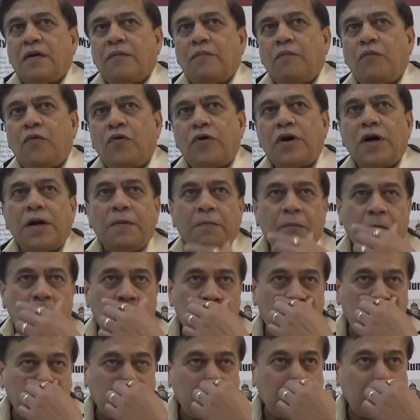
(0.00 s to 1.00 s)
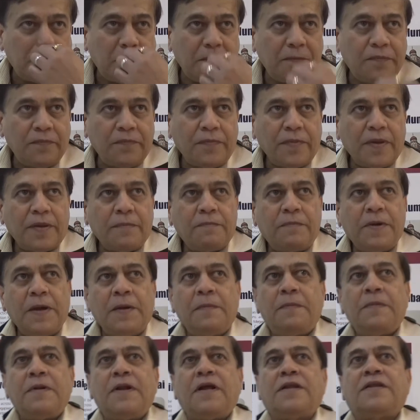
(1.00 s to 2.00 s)
more and more
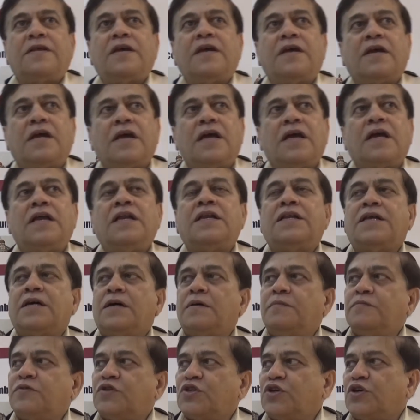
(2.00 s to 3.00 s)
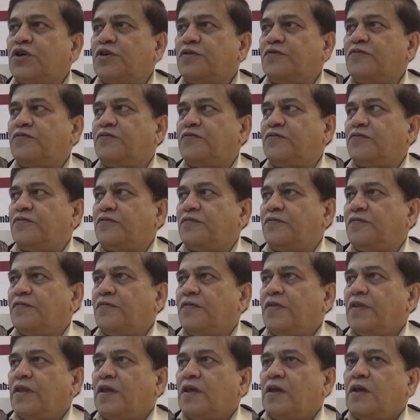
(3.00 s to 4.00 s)
people are thinking in terms of,
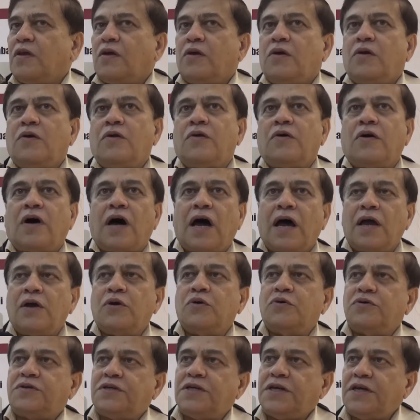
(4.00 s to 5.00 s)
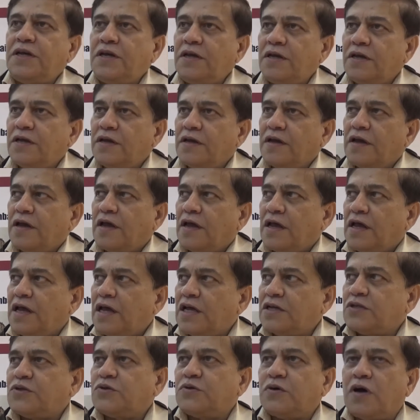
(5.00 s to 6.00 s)
you know, IoT
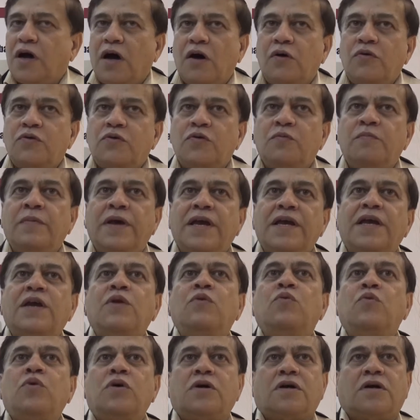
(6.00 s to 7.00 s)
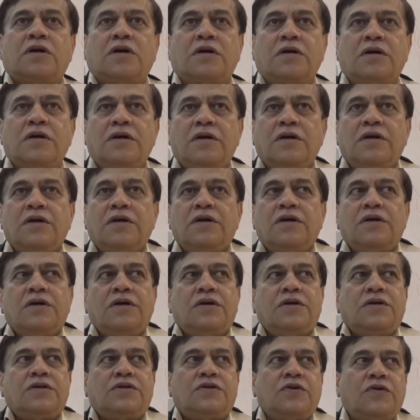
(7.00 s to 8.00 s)
as to how to make it work.
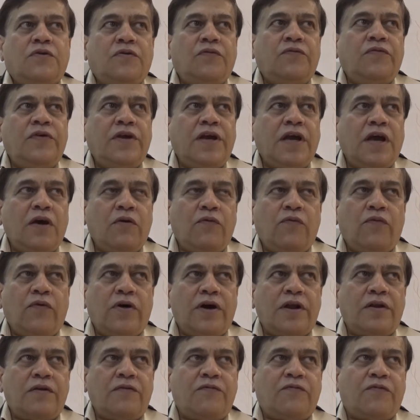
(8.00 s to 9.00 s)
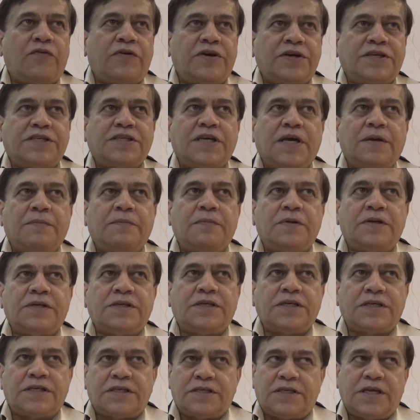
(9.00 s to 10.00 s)
So we have won, for example,
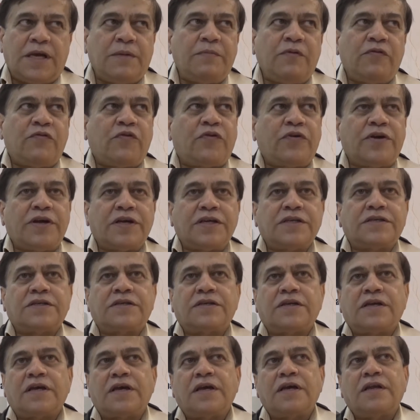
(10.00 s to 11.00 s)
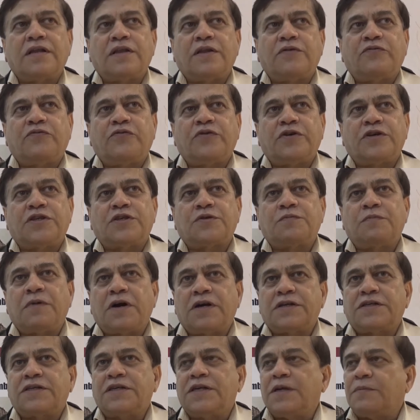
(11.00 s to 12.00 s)
just day before yesterday, the first
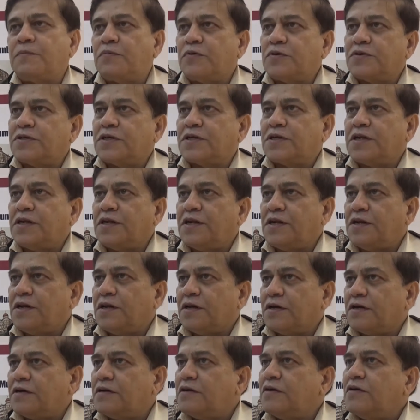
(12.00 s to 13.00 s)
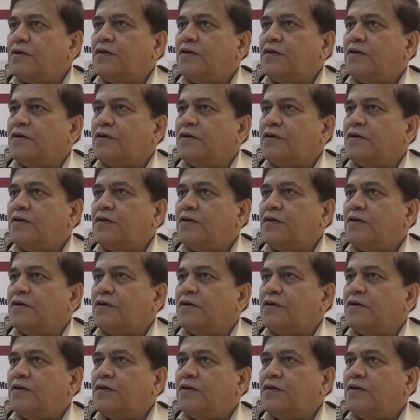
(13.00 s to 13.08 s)
smart city project in India,